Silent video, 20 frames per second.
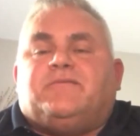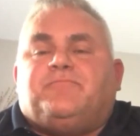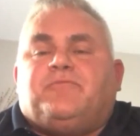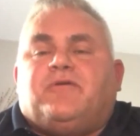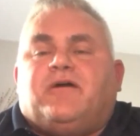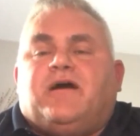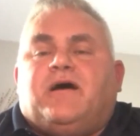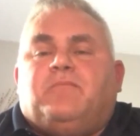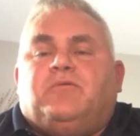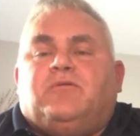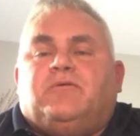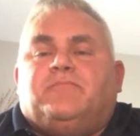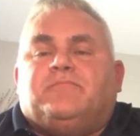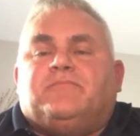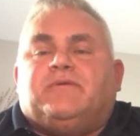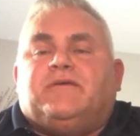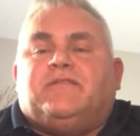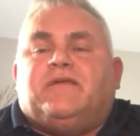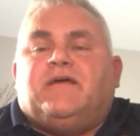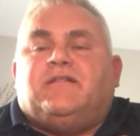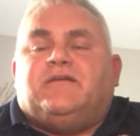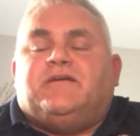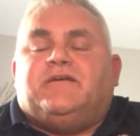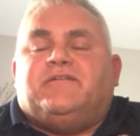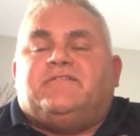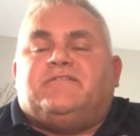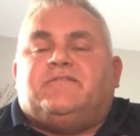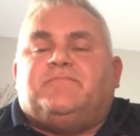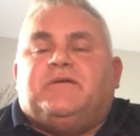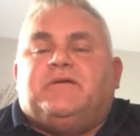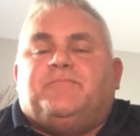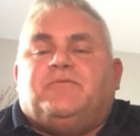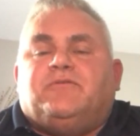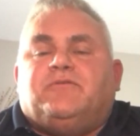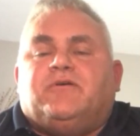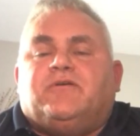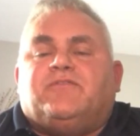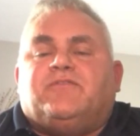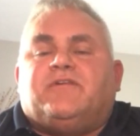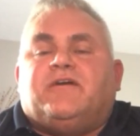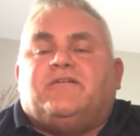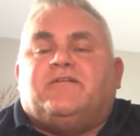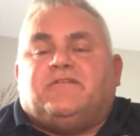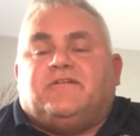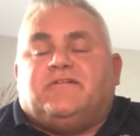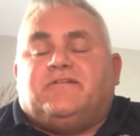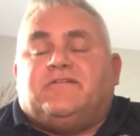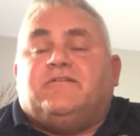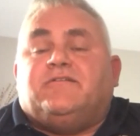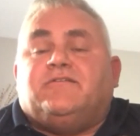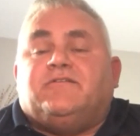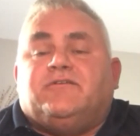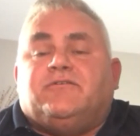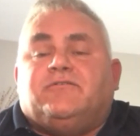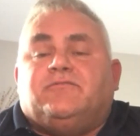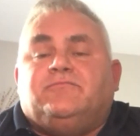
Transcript: a problem, and that leads to people doing things they shouldn't do.